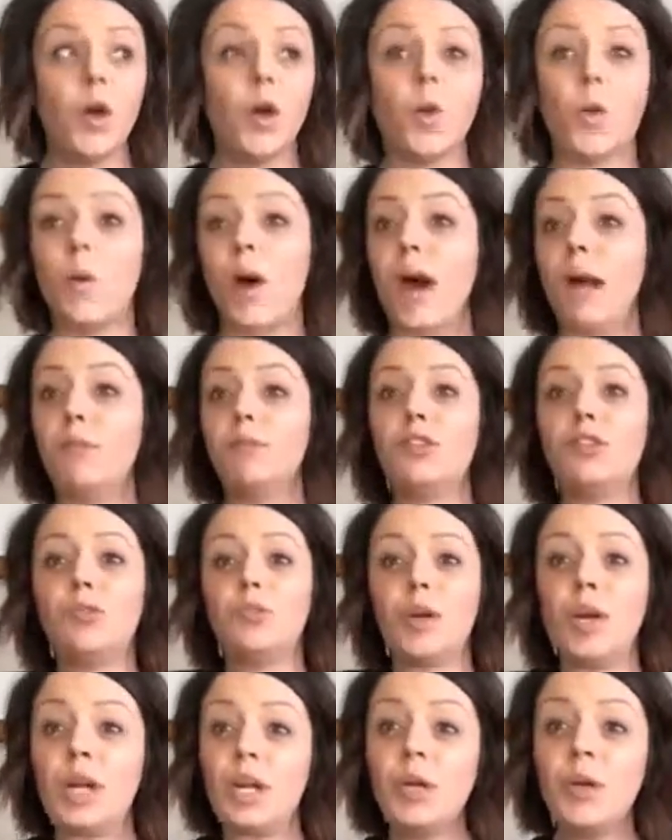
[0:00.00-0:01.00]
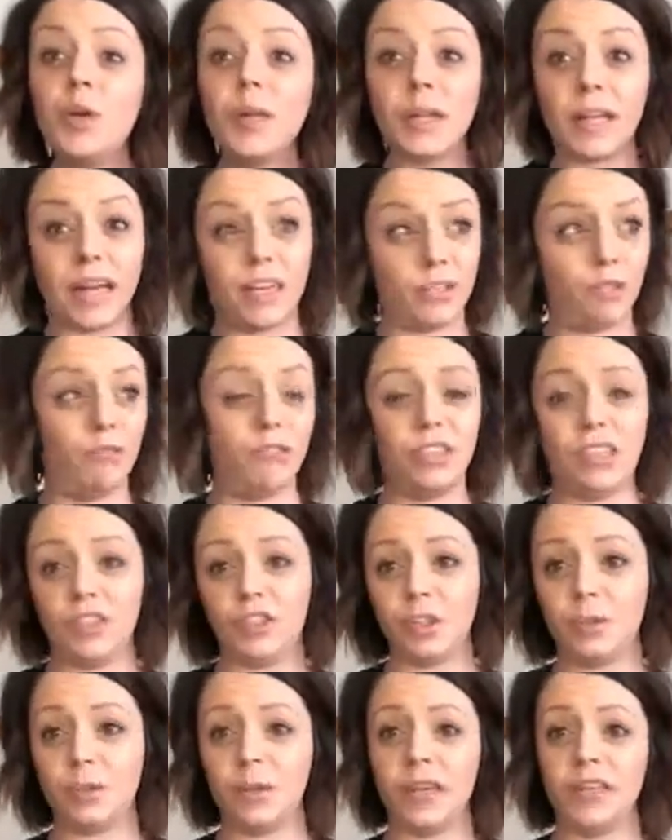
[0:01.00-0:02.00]
Why would you want to utilize
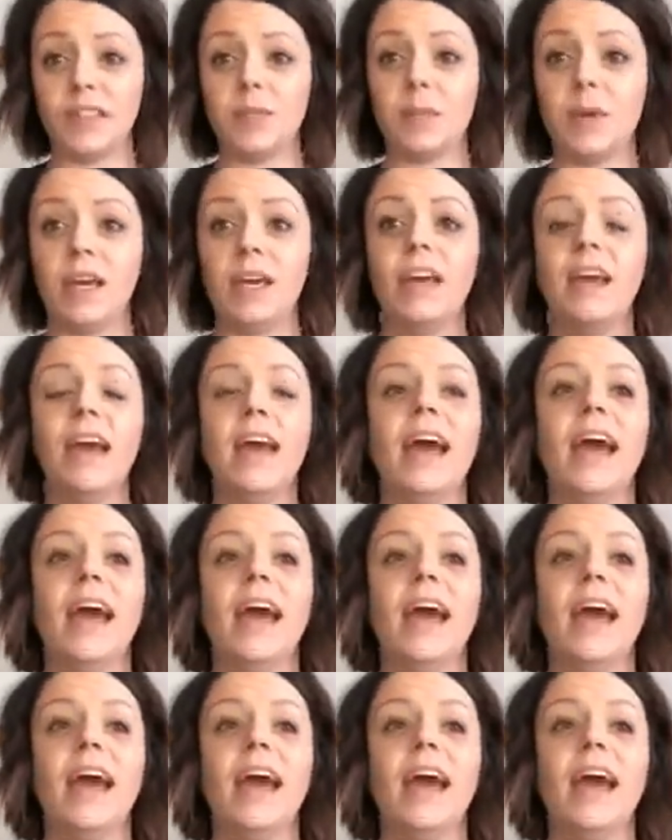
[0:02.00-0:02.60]
strategic placement?